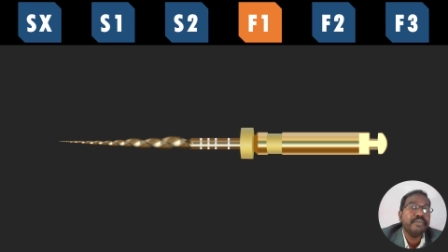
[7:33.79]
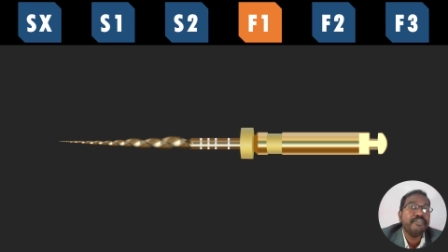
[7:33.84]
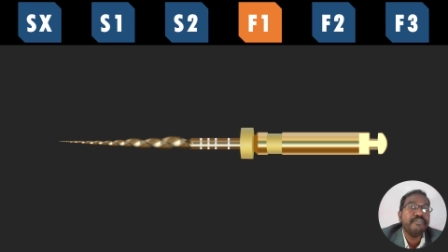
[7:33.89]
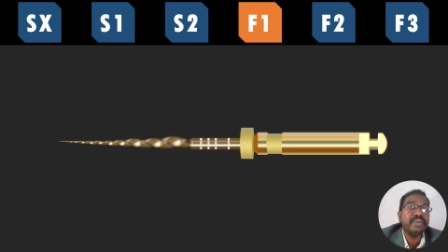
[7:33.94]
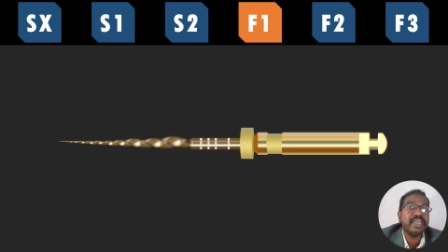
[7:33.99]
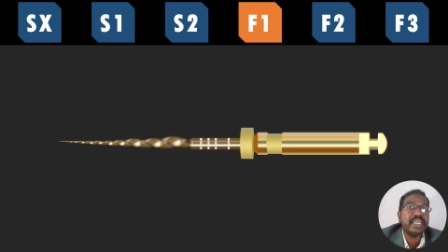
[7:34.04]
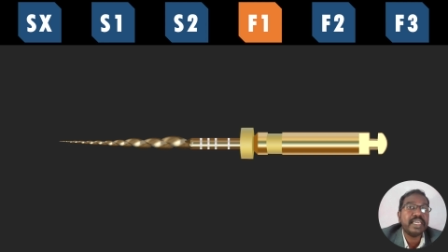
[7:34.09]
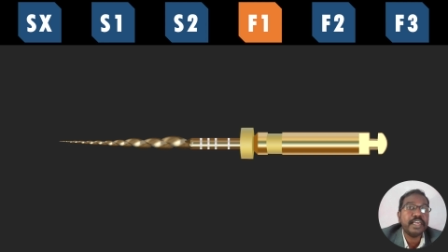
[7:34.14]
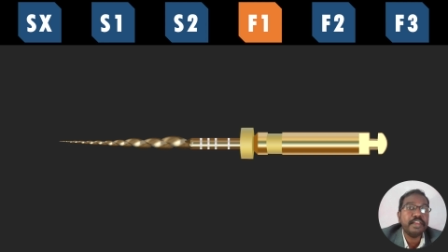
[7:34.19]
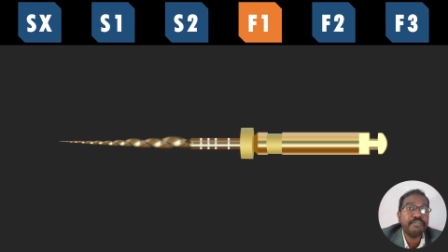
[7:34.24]

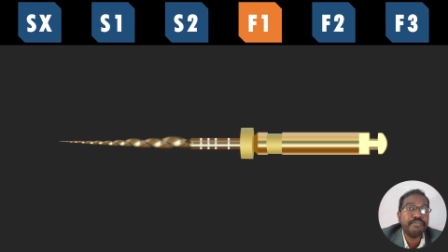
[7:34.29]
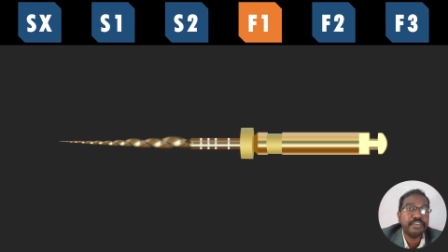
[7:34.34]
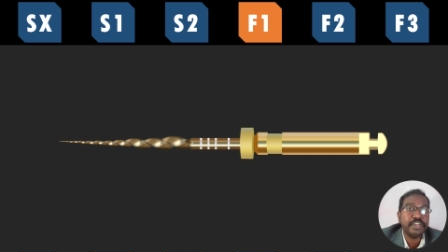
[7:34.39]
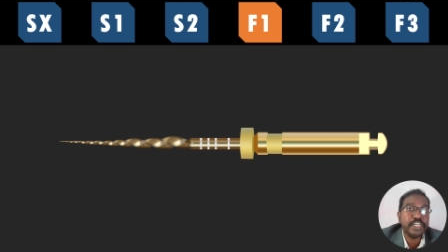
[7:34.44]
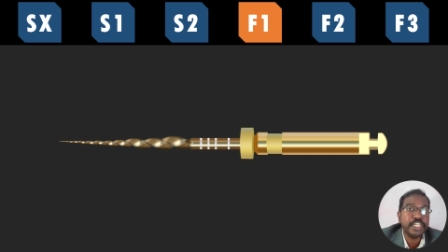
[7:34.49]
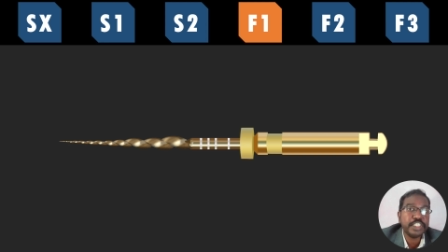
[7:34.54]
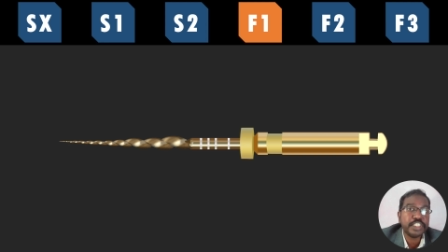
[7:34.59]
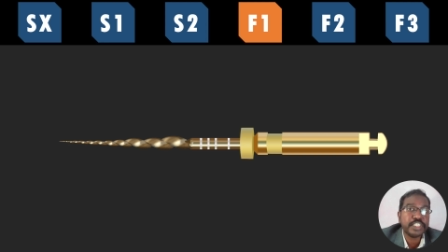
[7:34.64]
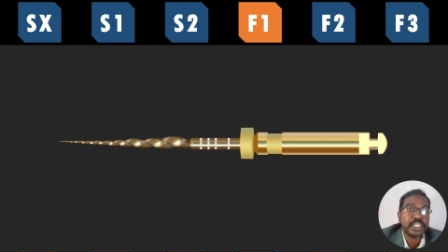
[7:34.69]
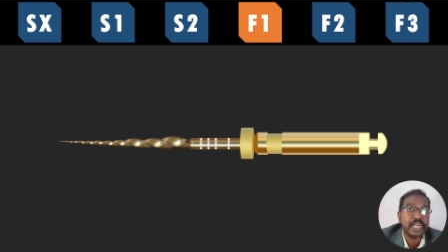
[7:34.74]
we can
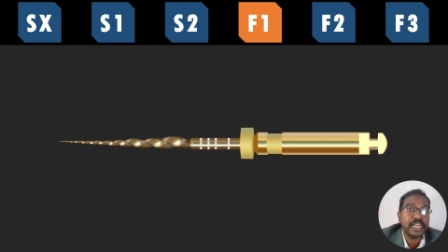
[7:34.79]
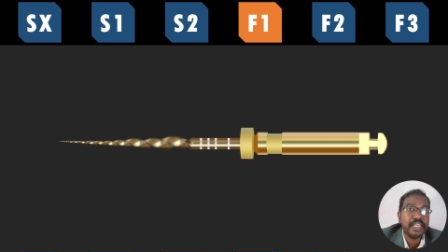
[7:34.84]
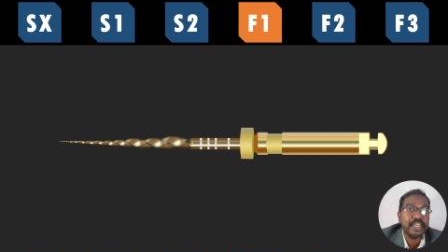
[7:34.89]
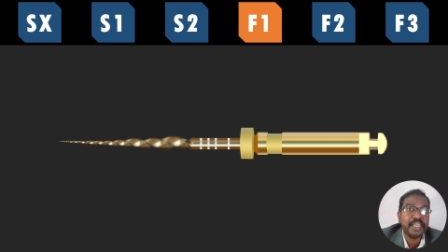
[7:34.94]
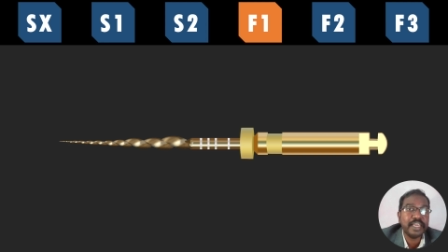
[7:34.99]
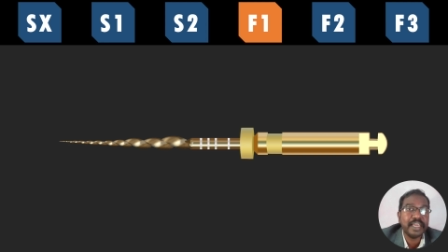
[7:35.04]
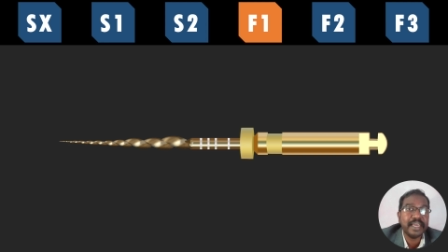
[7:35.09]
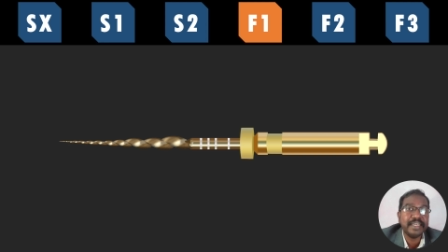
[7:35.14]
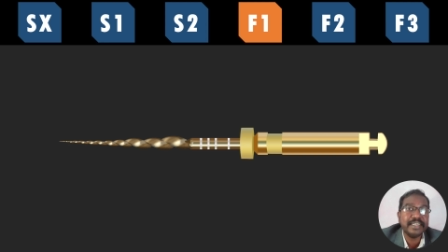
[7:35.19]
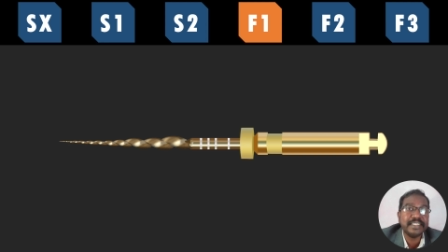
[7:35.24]
finish
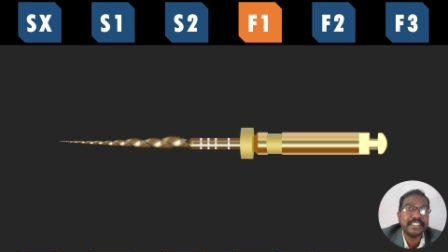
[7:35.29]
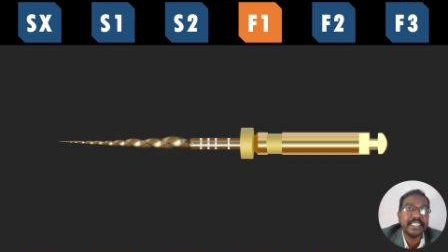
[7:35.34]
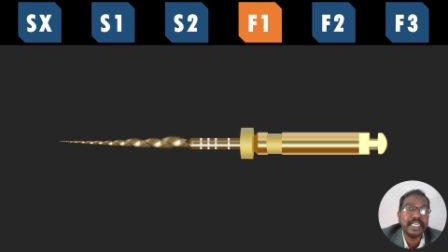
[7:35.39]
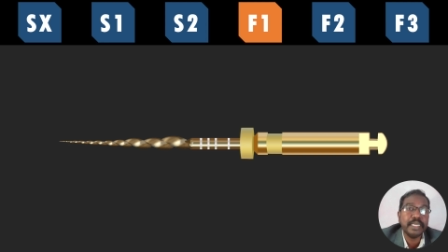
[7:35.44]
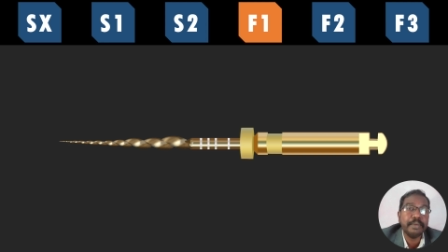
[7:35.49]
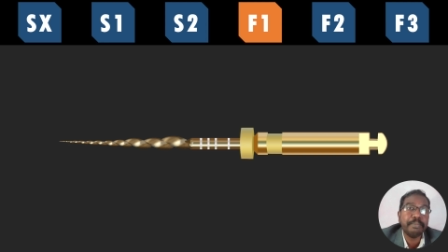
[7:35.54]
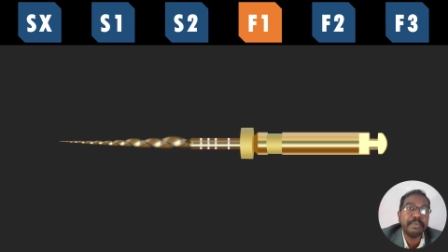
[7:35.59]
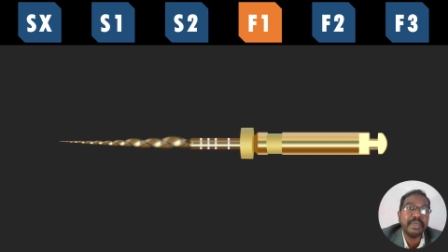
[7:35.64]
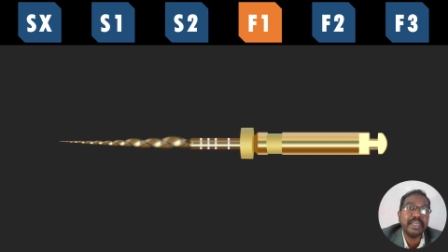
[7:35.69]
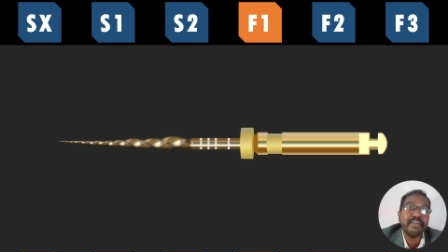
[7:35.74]
cleaning and
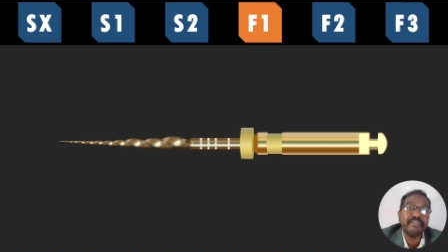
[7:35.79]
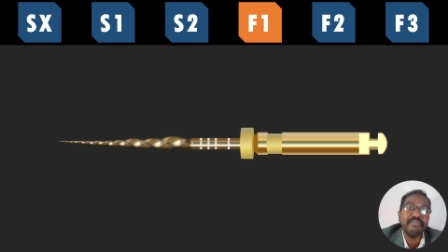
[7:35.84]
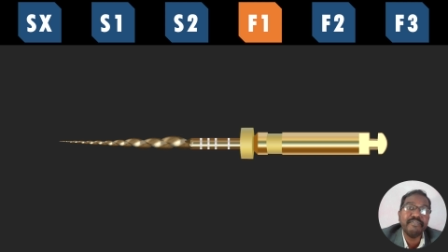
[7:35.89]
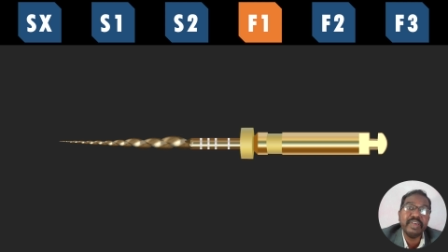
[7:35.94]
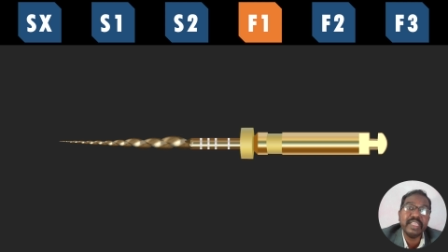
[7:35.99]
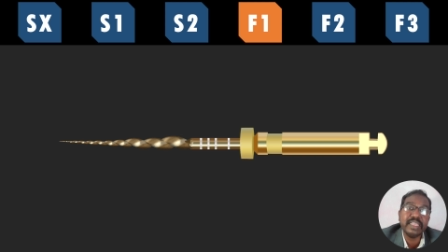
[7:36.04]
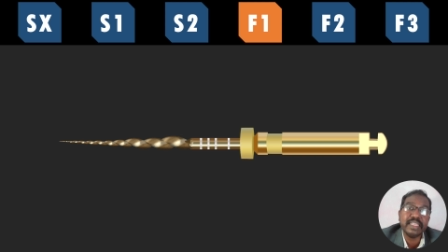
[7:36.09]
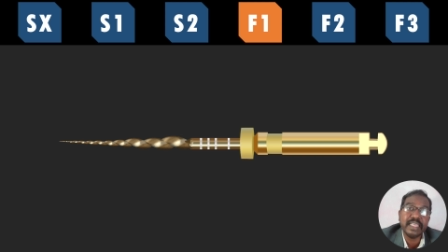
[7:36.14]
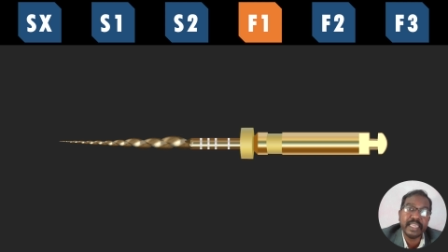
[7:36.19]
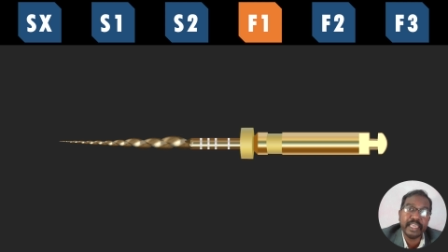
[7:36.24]
shaping
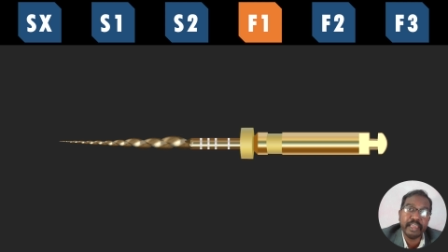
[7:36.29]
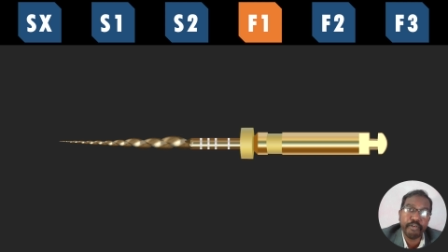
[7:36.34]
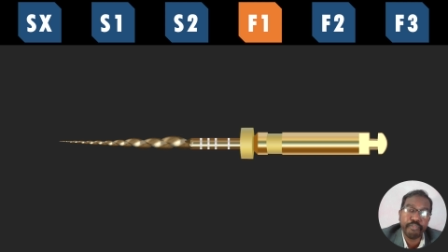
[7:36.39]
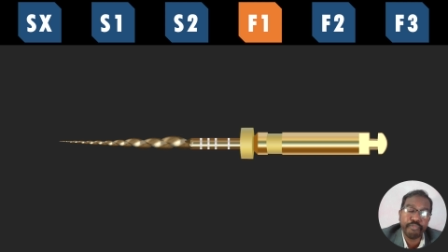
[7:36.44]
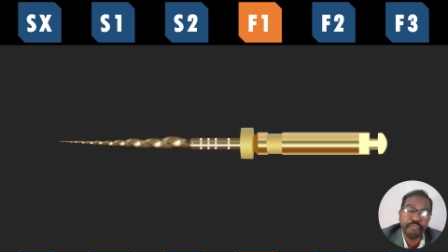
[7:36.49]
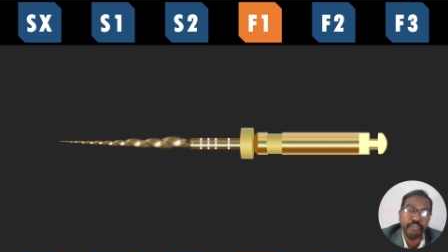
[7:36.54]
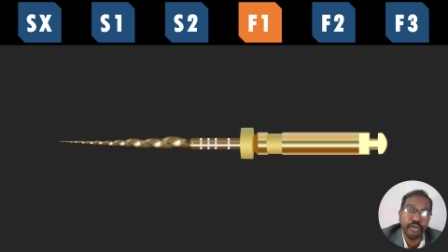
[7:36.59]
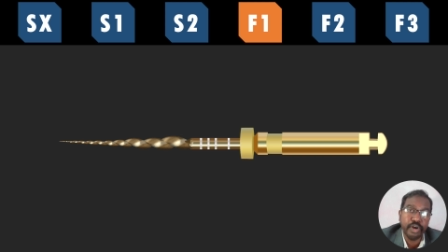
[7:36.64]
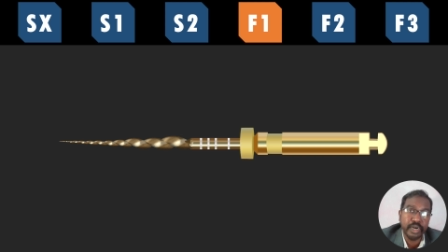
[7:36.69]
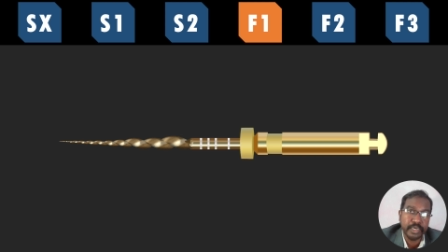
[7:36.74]
with
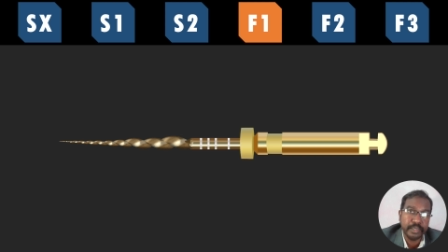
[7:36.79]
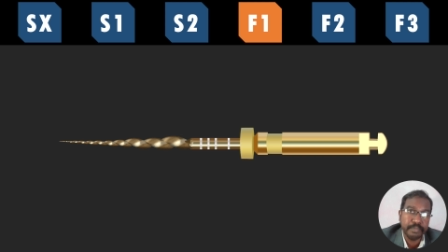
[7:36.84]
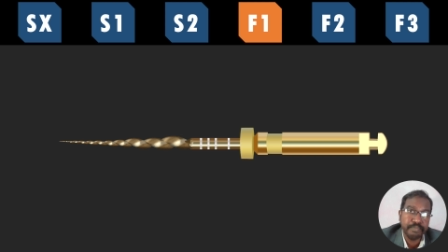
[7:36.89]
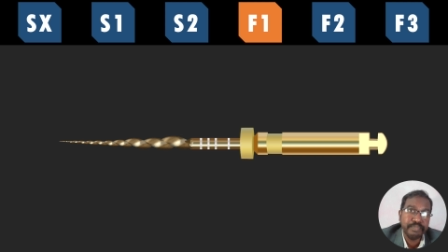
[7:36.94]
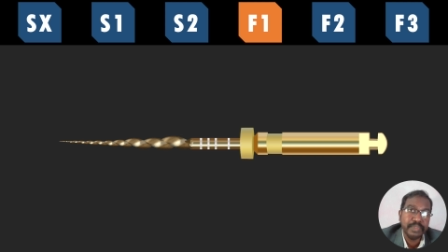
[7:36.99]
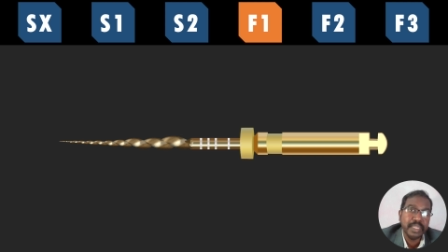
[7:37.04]
f1